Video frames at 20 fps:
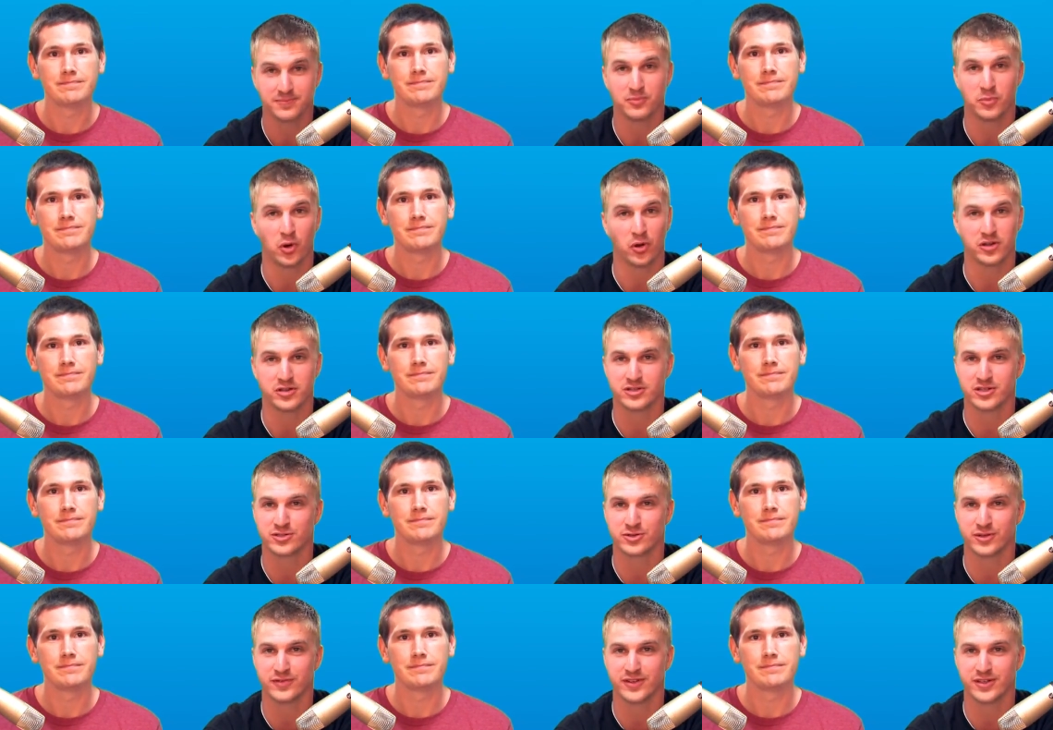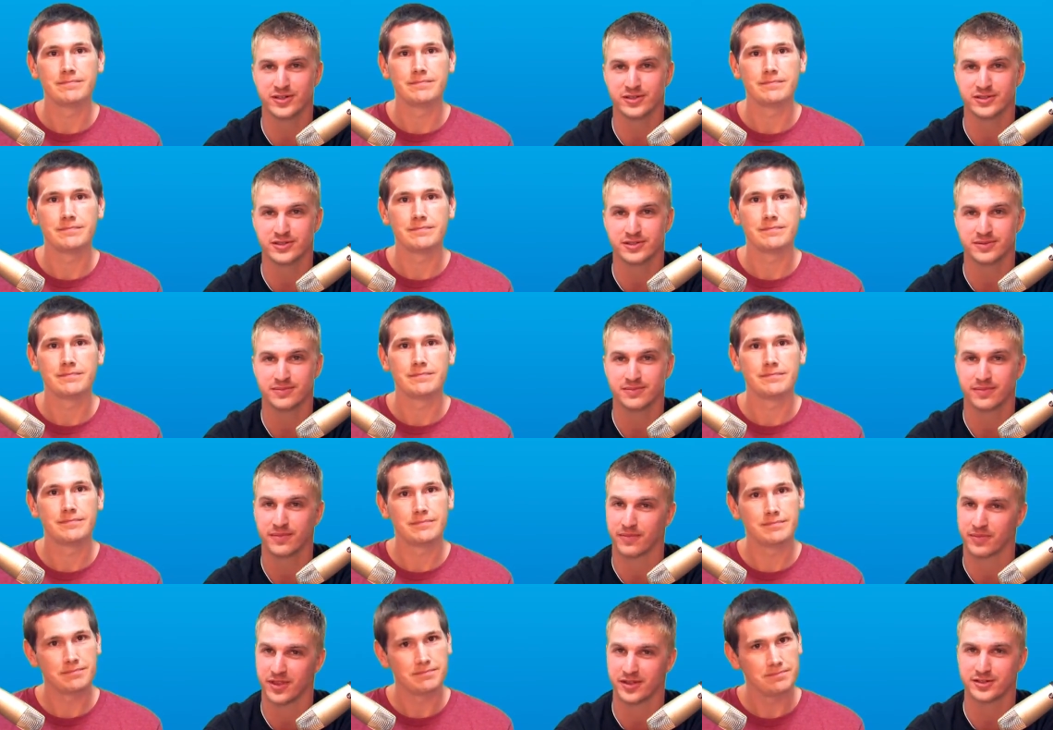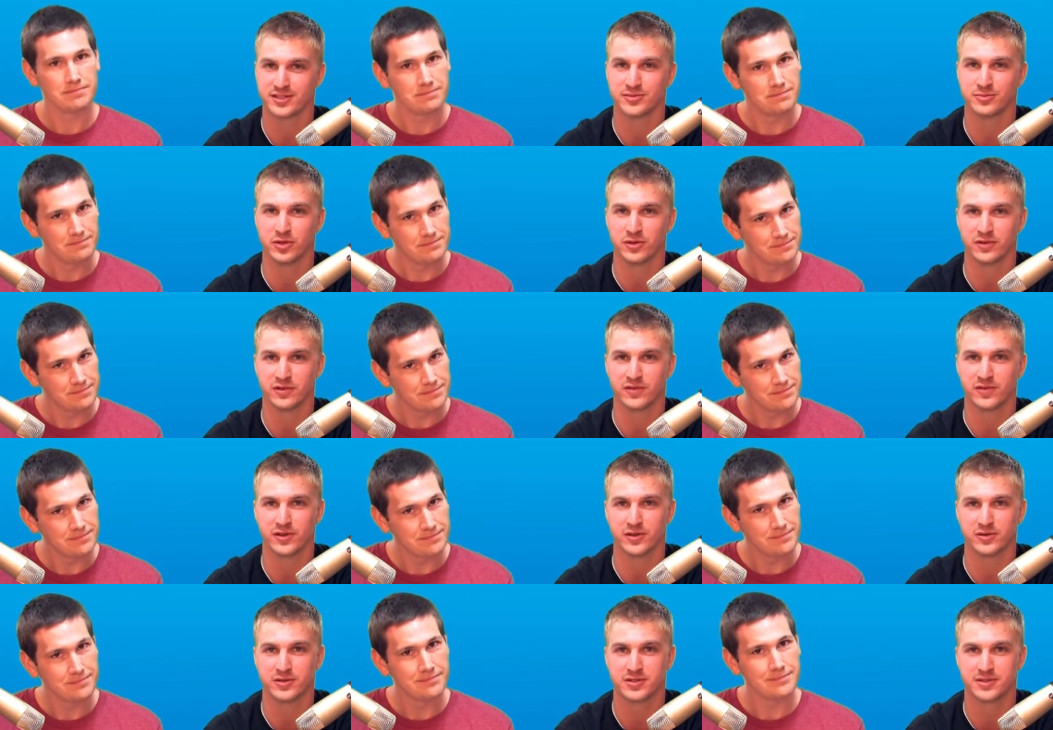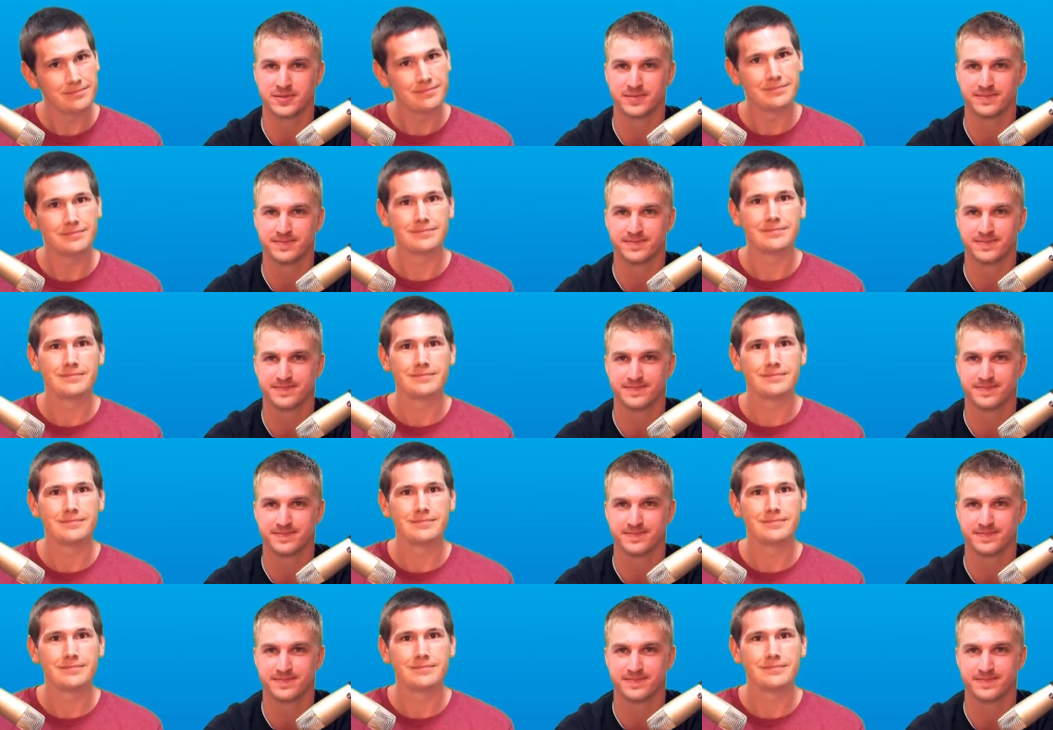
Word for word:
Speaker 1: More than just reviews, this is Movie Feuds.